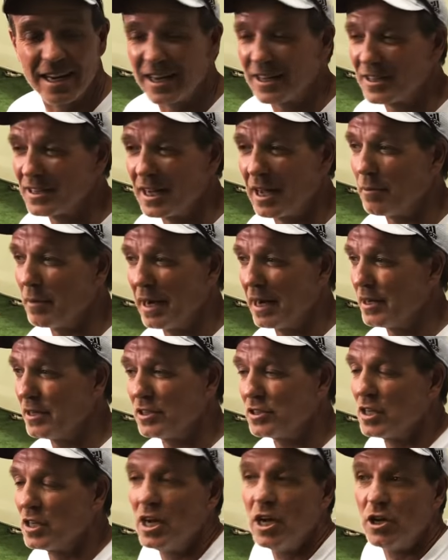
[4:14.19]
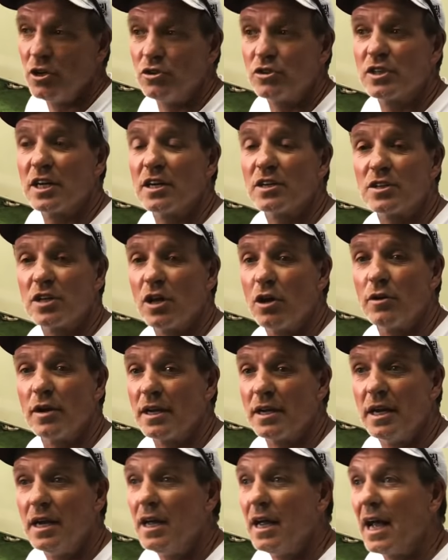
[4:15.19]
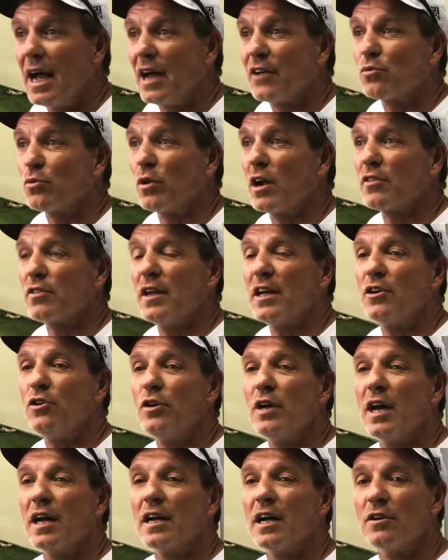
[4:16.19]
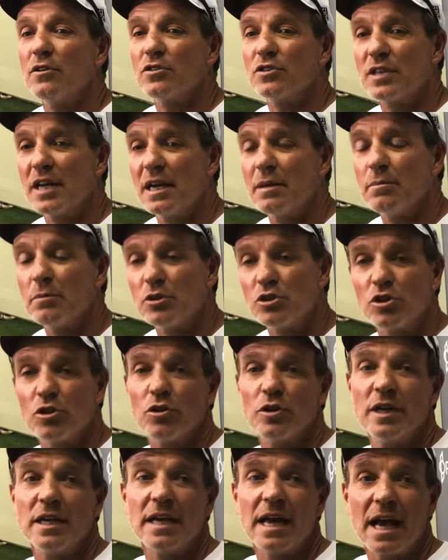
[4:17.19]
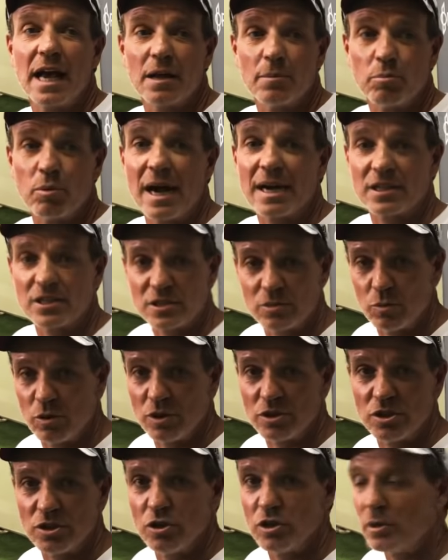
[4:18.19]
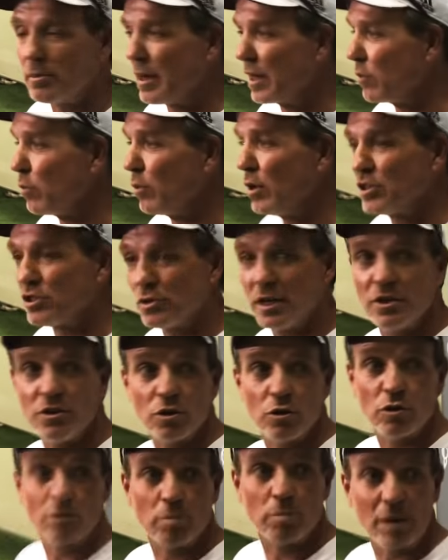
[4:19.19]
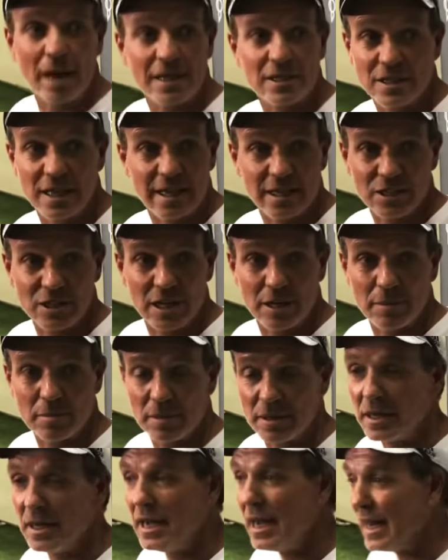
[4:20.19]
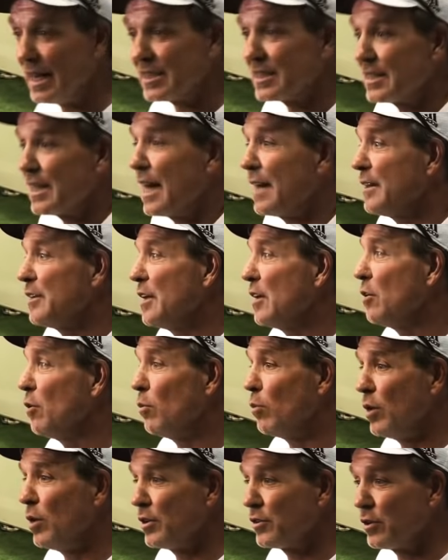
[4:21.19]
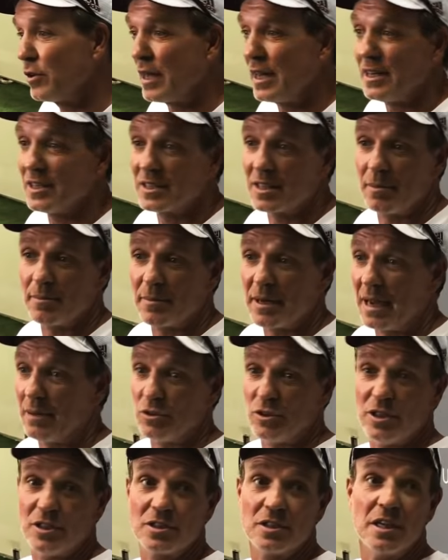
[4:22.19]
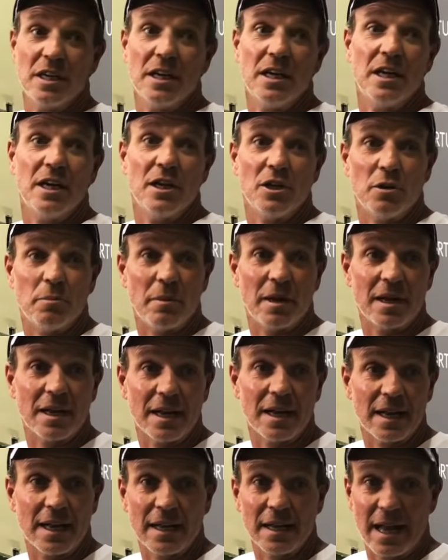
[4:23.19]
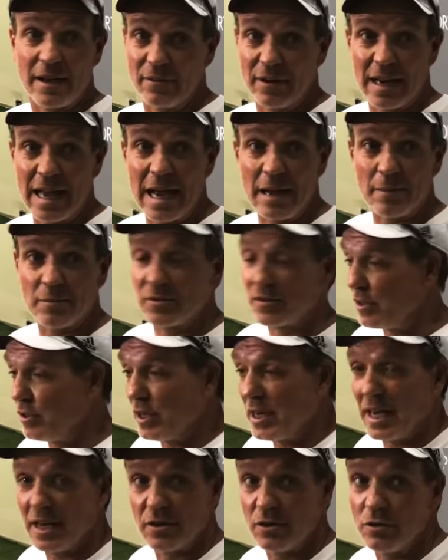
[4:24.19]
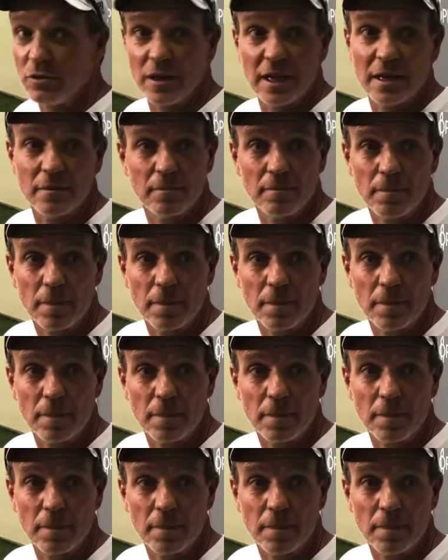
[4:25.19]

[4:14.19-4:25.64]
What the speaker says: And it's not bad. You set a tone, and that's where I think you got to understand maturity and how to practice and what you do. No matter what you're in, you're going to practice like a champion. It's not that they don't want to. You mentally have a lapse, and you can't do that.